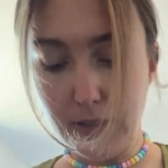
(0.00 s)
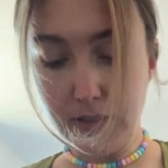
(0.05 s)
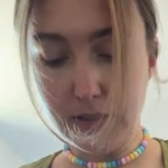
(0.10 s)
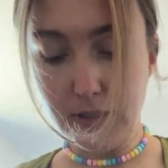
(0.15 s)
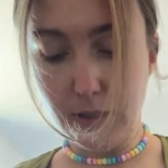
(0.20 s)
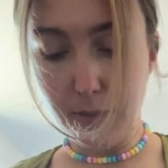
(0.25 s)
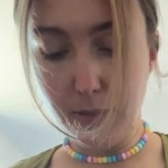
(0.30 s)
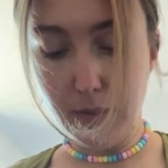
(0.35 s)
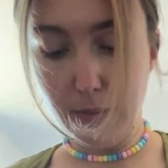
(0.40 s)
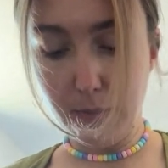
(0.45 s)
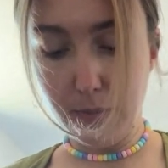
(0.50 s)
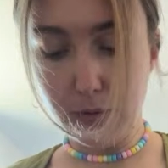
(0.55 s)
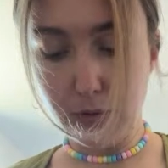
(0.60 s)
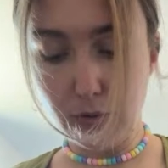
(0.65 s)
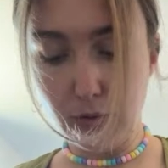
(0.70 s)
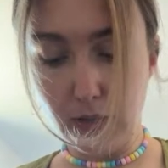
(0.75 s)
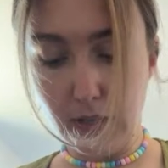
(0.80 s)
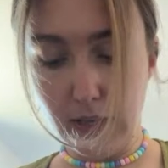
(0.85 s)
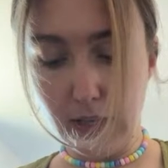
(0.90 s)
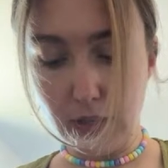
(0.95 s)
some people do
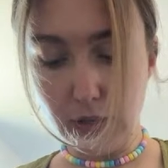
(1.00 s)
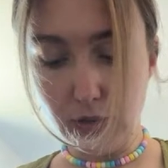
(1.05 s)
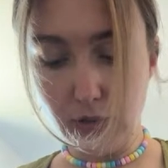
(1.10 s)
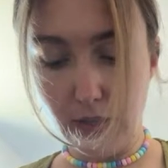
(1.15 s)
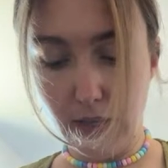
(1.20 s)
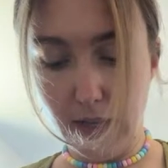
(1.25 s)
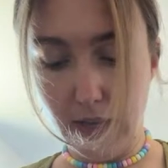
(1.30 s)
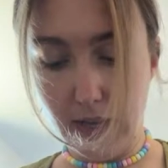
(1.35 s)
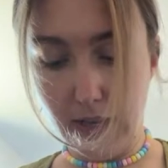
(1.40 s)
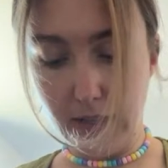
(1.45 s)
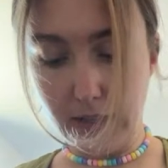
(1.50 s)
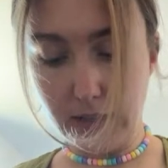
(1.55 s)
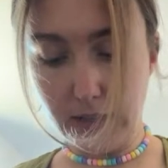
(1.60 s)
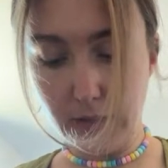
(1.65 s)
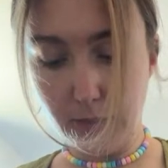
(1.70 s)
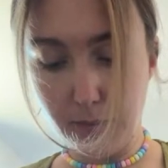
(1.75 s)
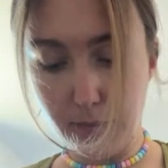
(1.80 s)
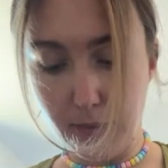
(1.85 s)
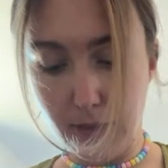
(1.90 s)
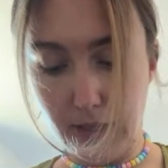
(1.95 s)
like to add
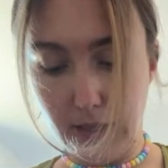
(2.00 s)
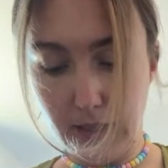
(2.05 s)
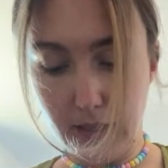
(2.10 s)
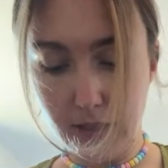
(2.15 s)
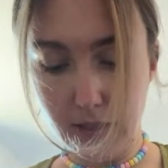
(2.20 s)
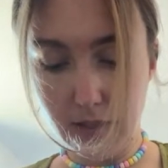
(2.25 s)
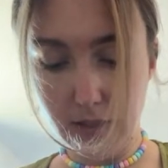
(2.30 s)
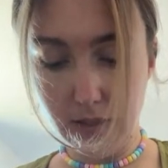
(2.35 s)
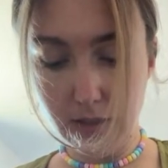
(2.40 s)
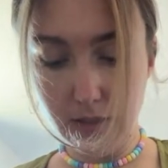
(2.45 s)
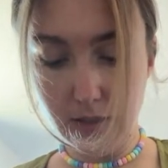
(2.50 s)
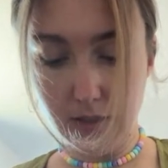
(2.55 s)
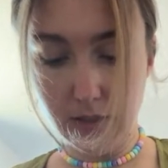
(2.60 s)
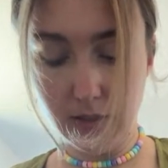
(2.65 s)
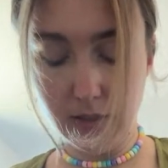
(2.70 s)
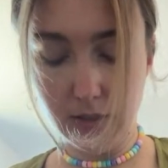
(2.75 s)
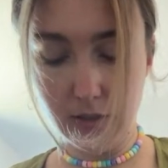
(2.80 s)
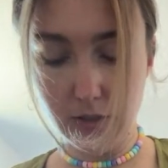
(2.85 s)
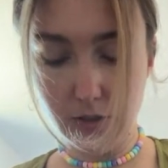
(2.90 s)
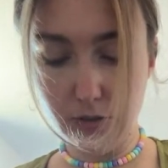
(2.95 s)
bacon
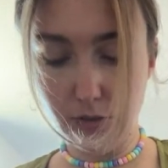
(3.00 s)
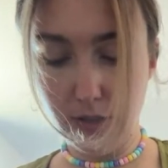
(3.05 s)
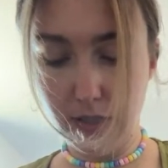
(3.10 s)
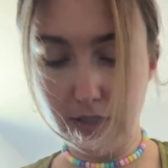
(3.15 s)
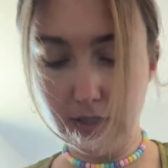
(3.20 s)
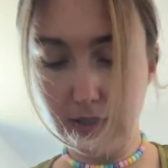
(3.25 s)
to it.